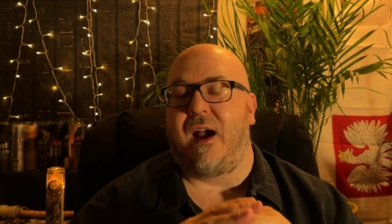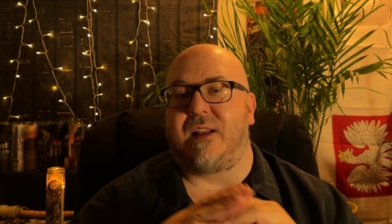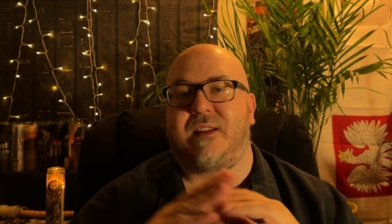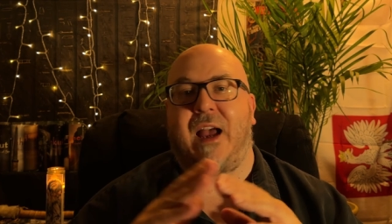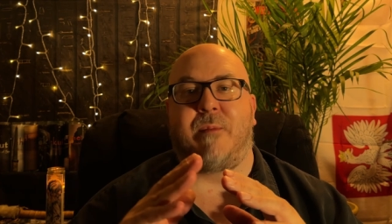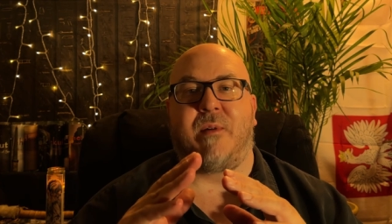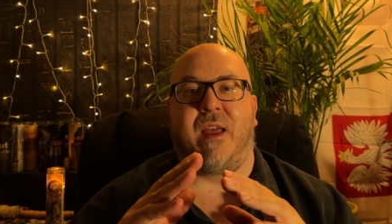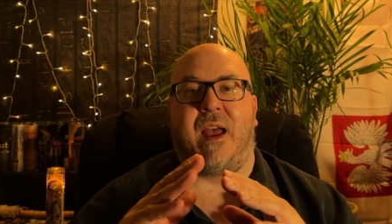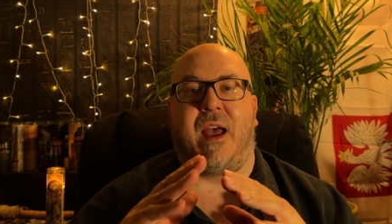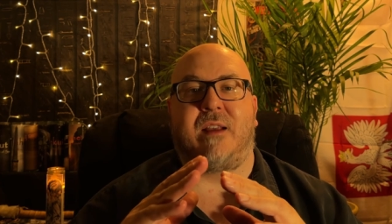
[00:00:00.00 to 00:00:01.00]
On top of
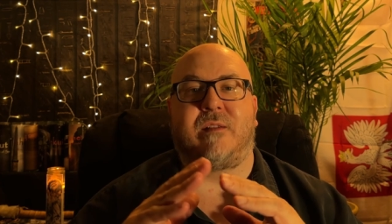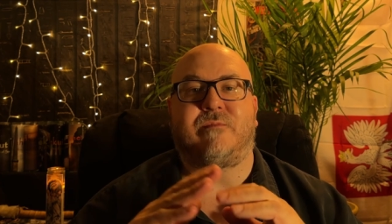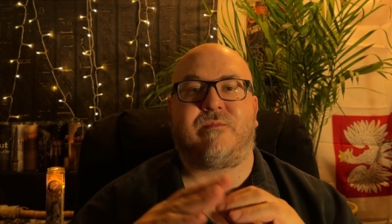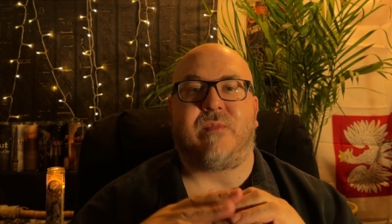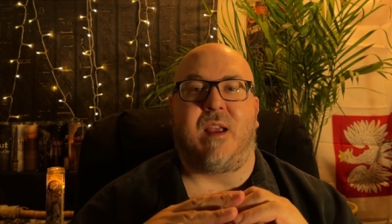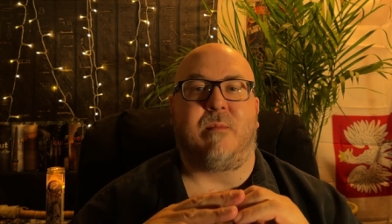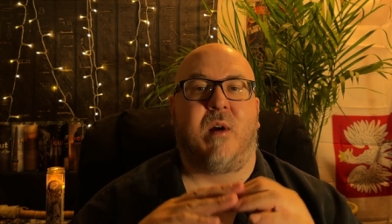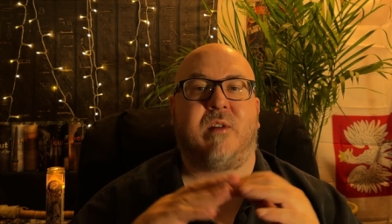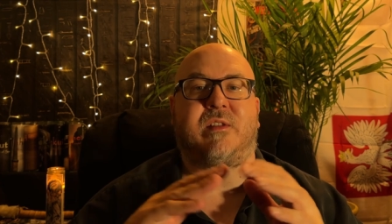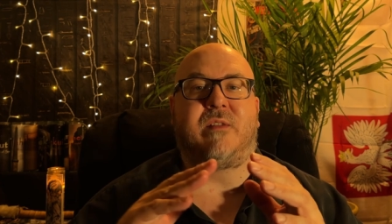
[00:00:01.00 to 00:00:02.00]
that, in
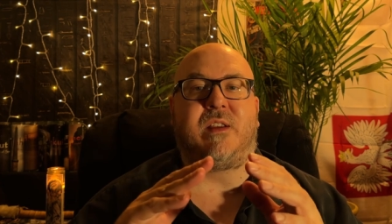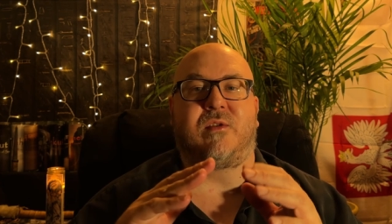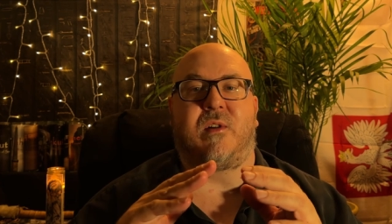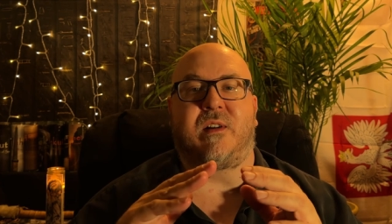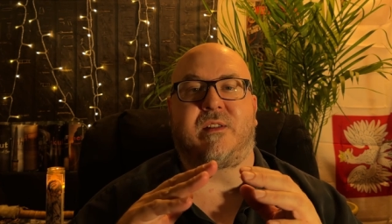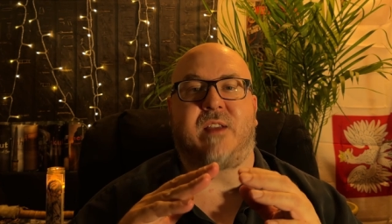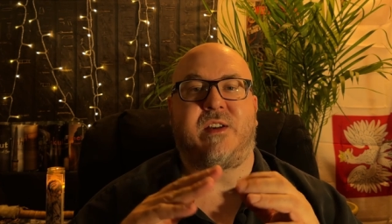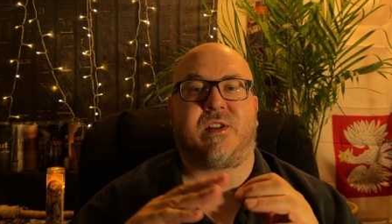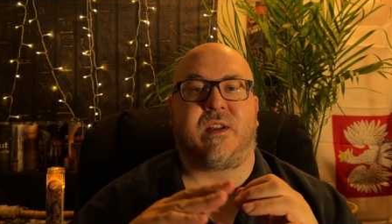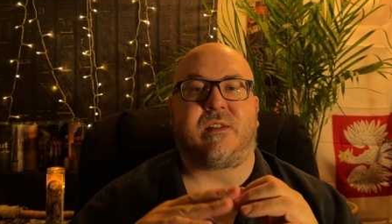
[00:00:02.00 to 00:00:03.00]
most of these
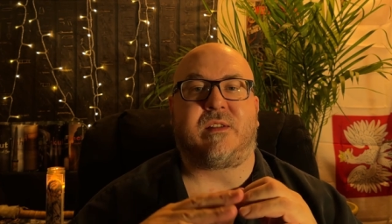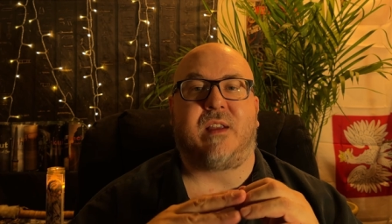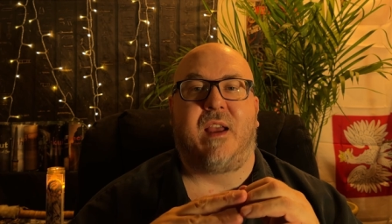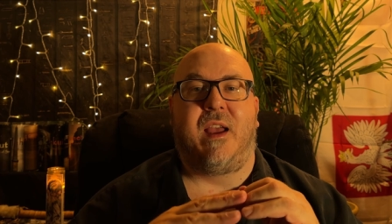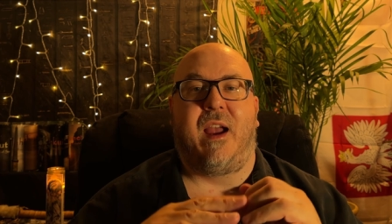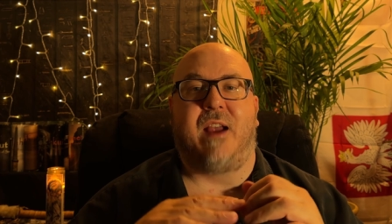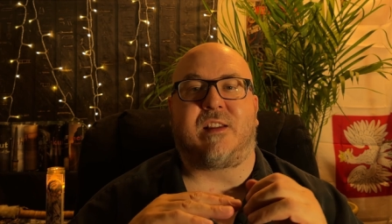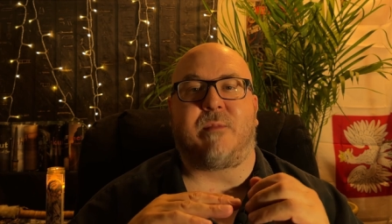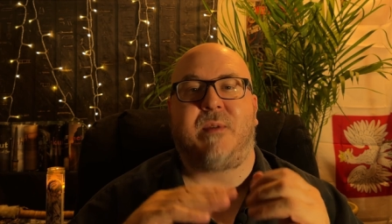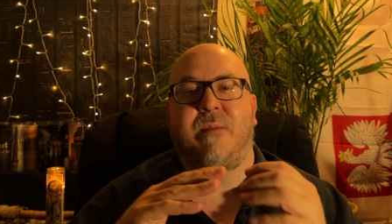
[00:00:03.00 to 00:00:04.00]
organizations, it's
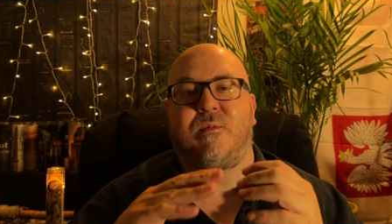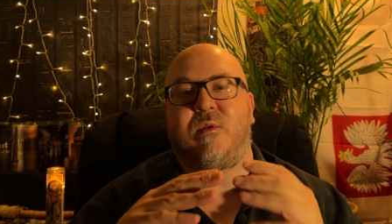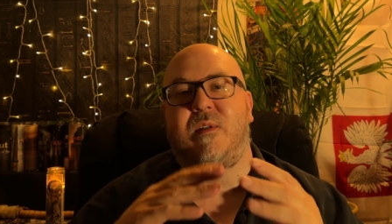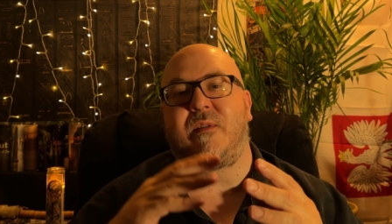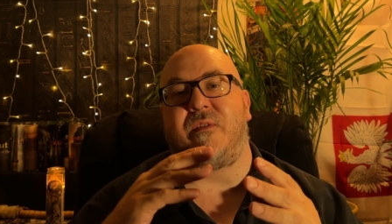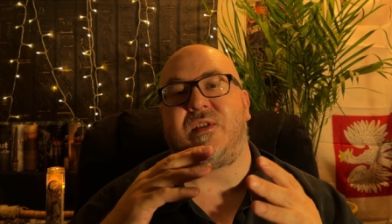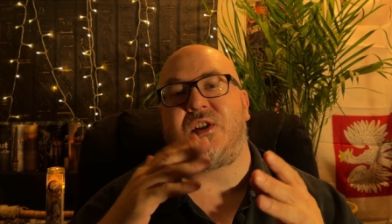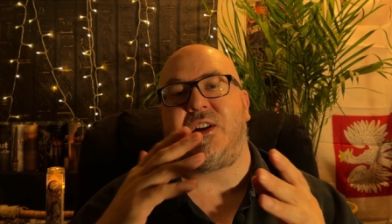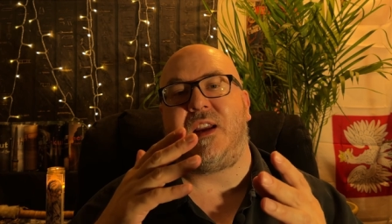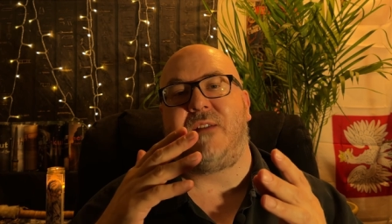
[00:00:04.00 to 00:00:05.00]
the people who have
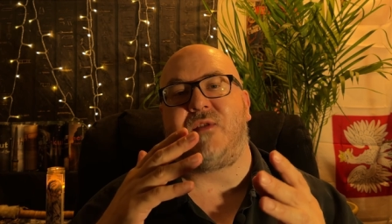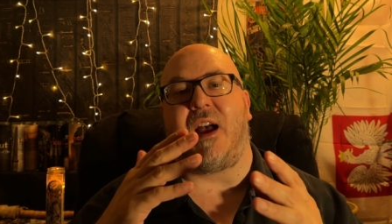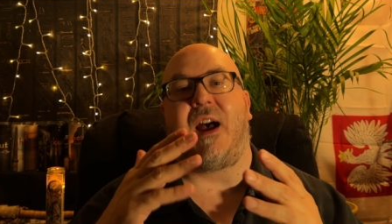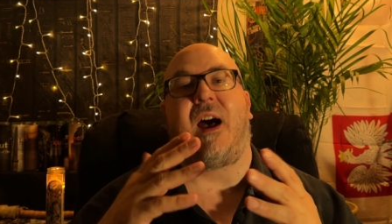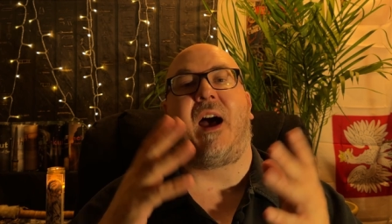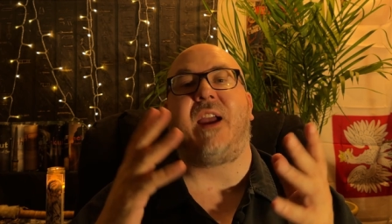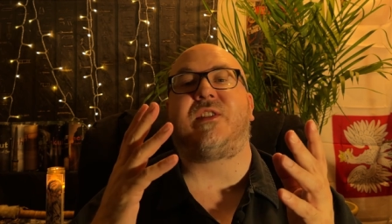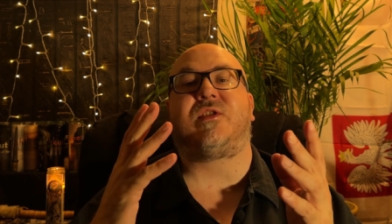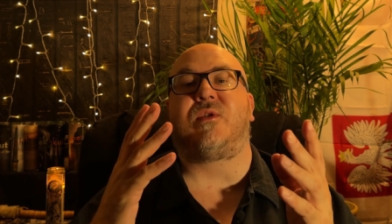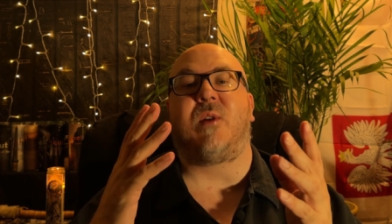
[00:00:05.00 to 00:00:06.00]
achieved the
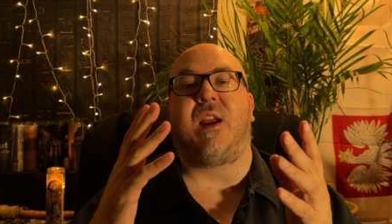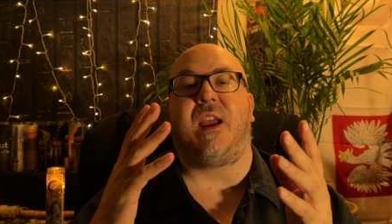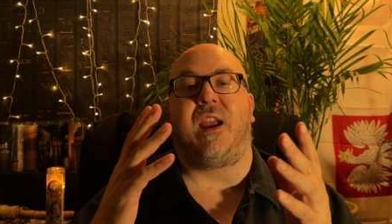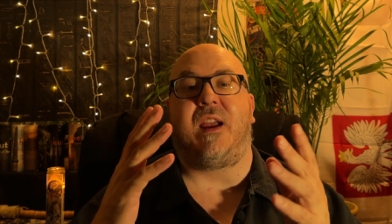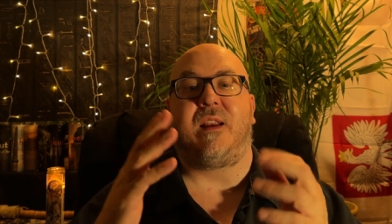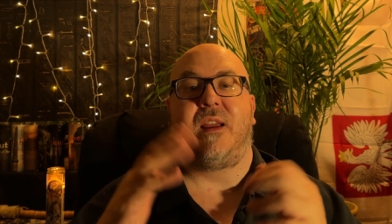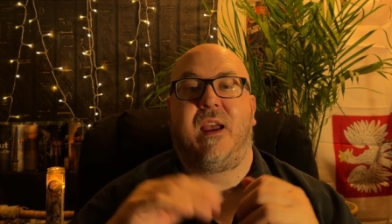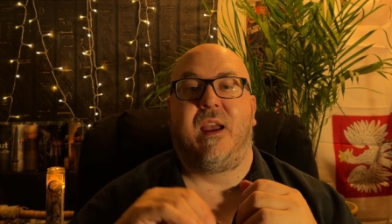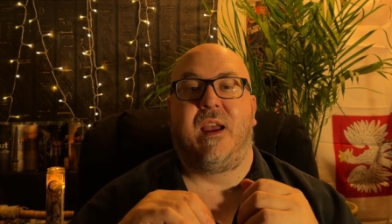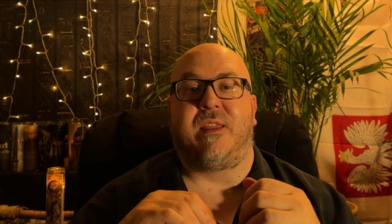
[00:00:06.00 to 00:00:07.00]
highest grade
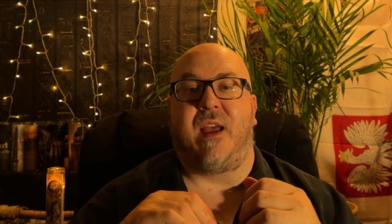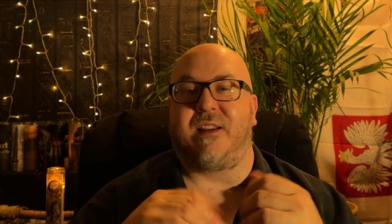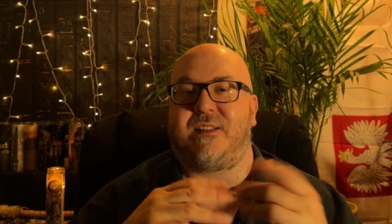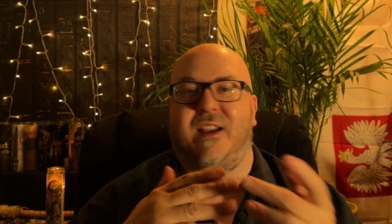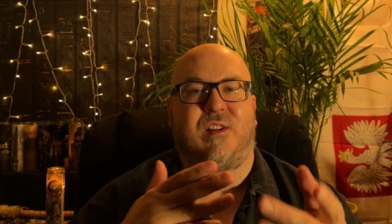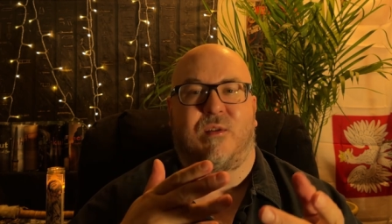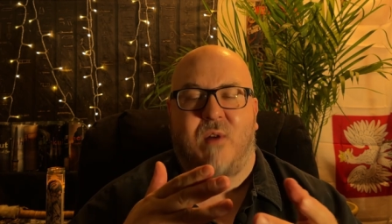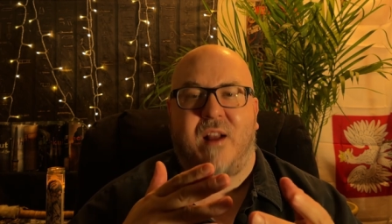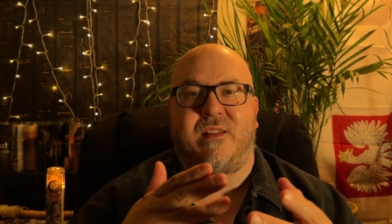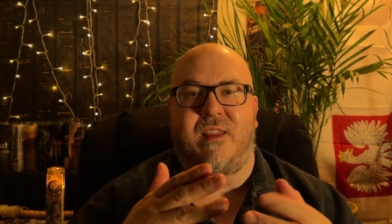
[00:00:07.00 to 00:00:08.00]
that get to
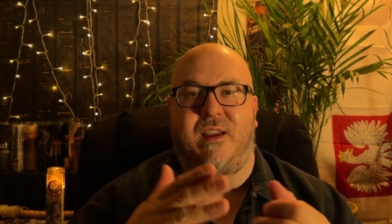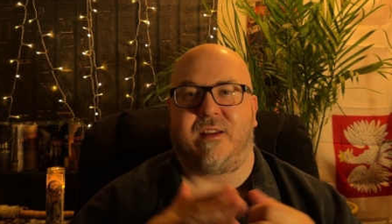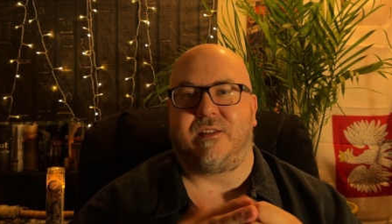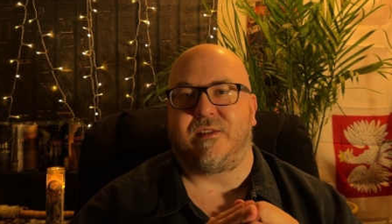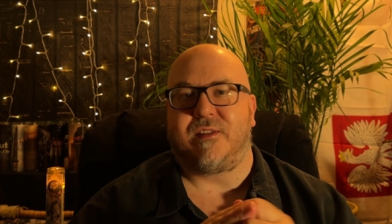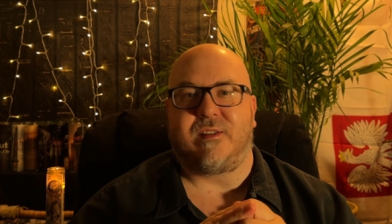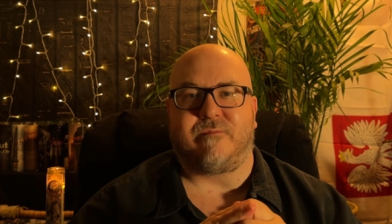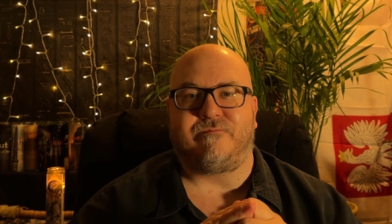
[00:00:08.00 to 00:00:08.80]
run things.